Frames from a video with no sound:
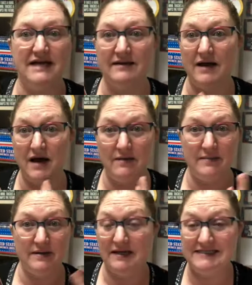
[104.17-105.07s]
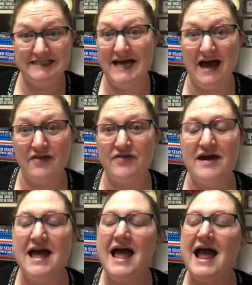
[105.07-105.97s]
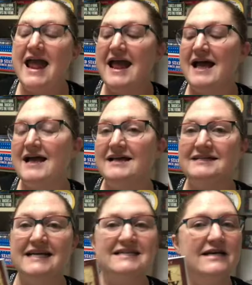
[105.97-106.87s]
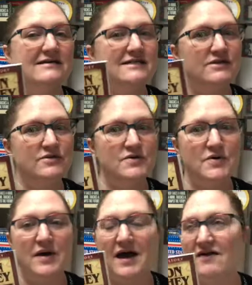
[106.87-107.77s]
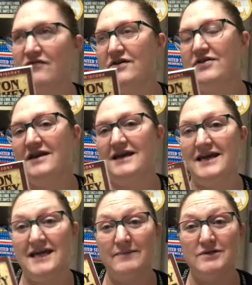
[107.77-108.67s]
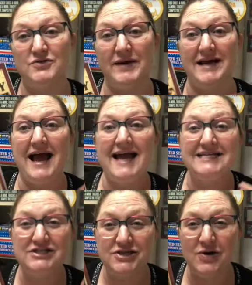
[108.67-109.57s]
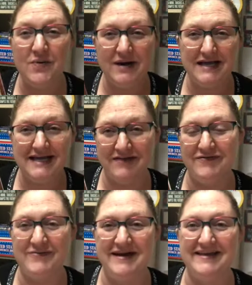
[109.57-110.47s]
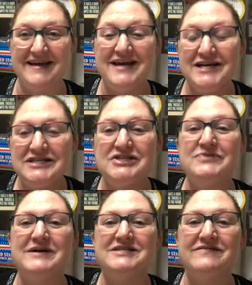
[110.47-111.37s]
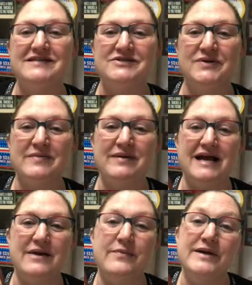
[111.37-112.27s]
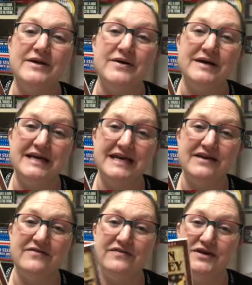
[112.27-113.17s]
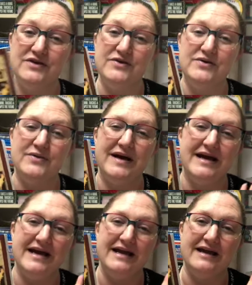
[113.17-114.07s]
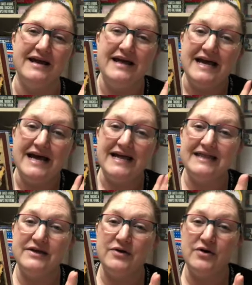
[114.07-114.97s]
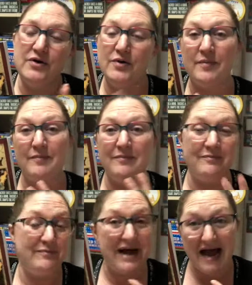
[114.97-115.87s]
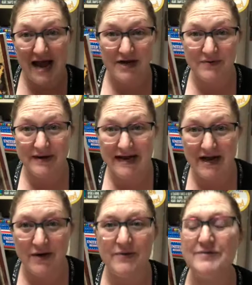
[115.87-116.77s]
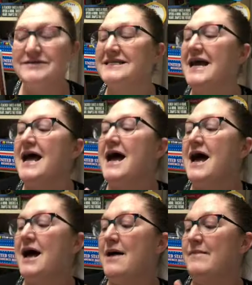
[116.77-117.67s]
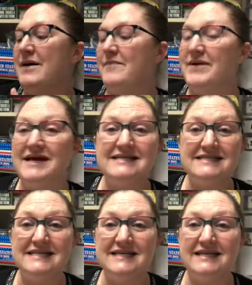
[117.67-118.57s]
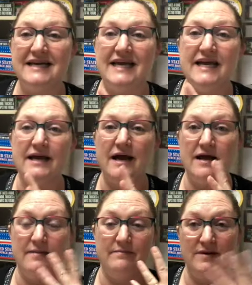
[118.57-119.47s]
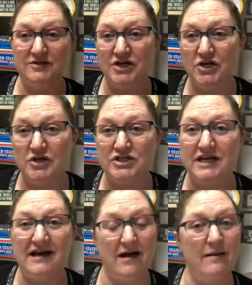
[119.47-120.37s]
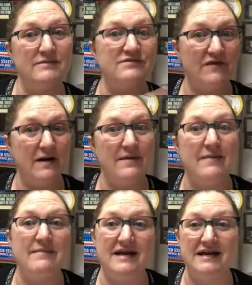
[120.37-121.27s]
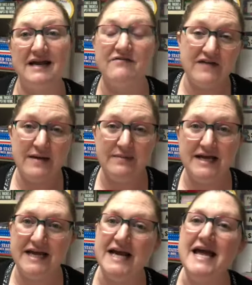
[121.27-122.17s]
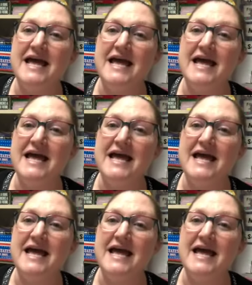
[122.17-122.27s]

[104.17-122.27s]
um, his death. And it tells you everything in between. I don't want to give away too much of the story, but I will give you a a little background. Um, basically, um, Milton Hershey comes from a Mennonite family.